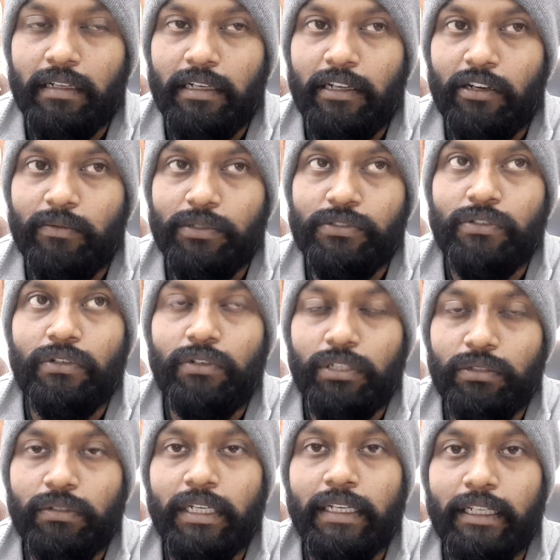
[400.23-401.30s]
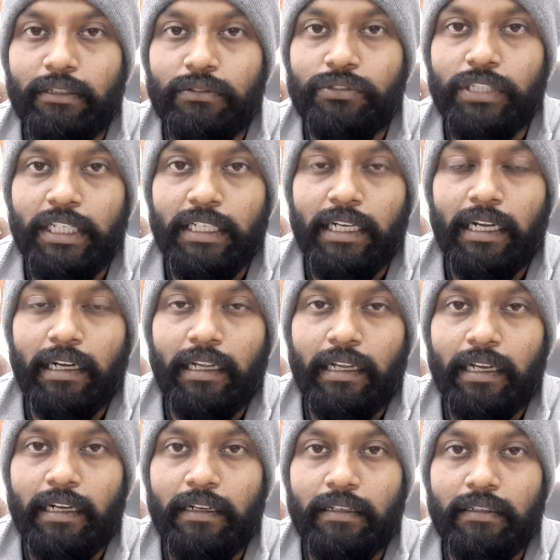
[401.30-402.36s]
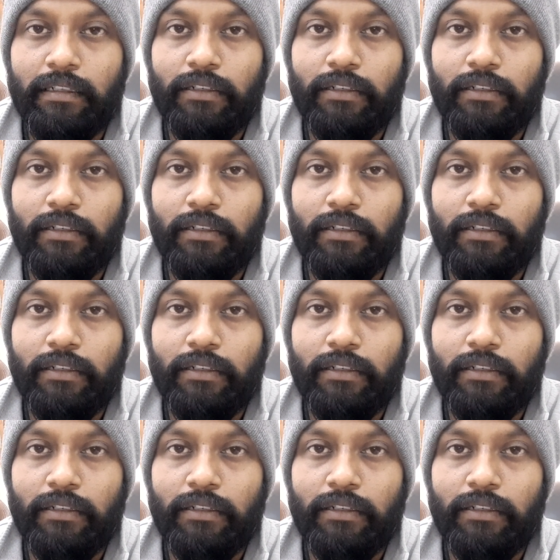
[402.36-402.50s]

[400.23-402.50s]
that how much good you can negotiate and get